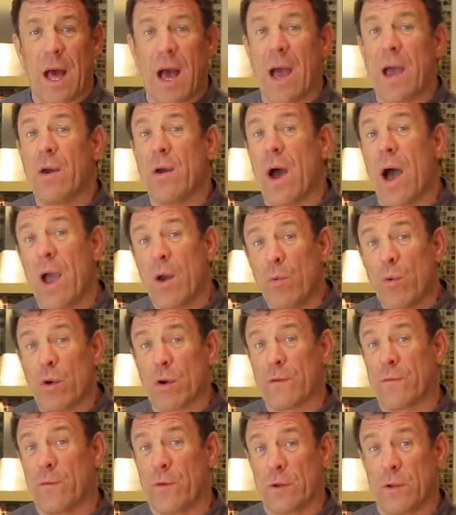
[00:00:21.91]
I
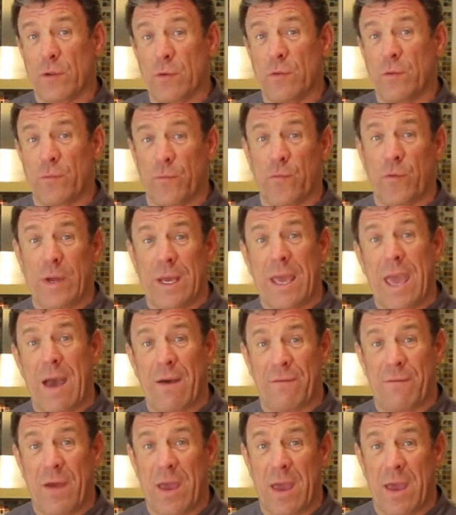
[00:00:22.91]
worked for a gluten-free
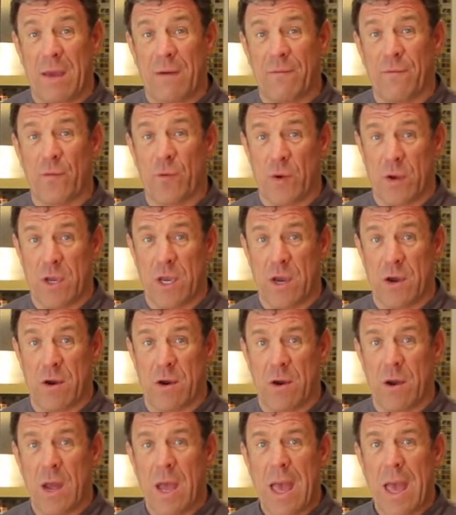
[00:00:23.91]
cafe for a year